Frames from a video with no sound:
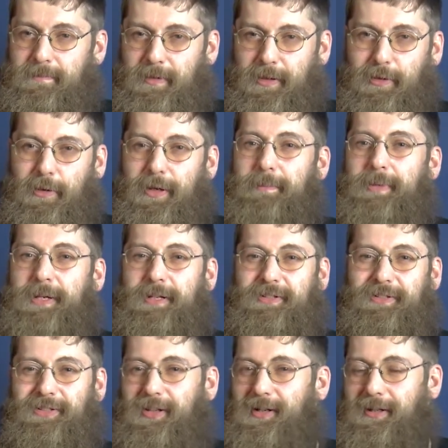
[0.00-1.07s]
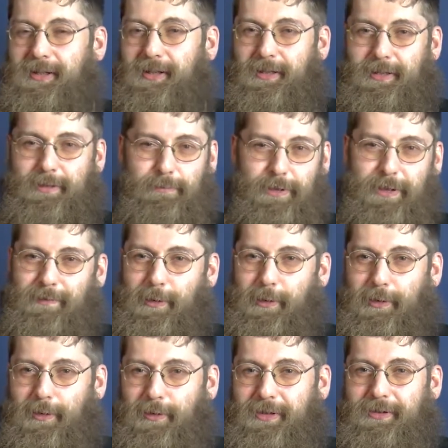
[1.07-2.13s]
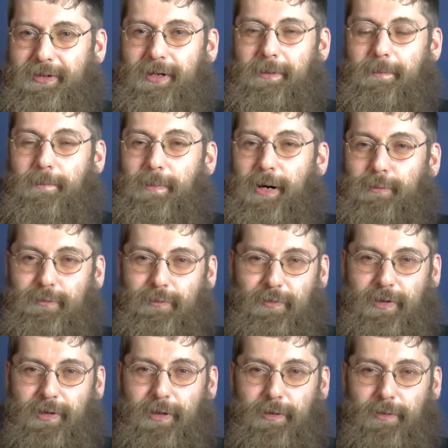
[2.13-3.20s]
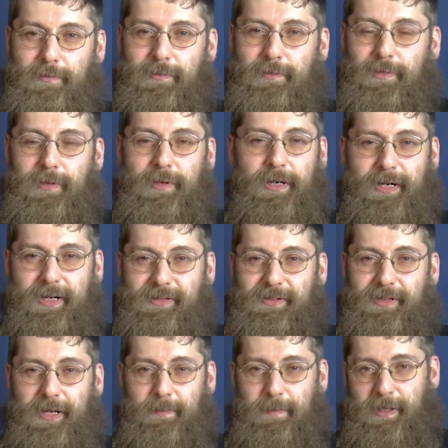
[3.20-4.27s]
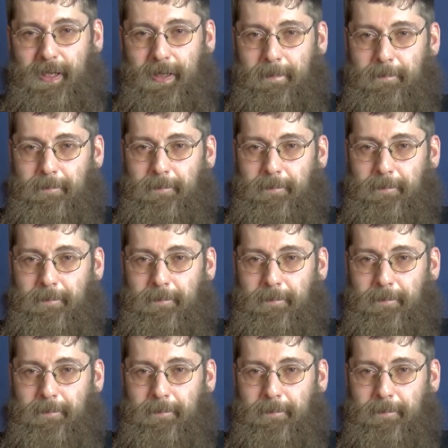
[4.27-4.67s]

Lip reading: creamy, silky, whatever you call it, mouthfeel of Hazy IPA.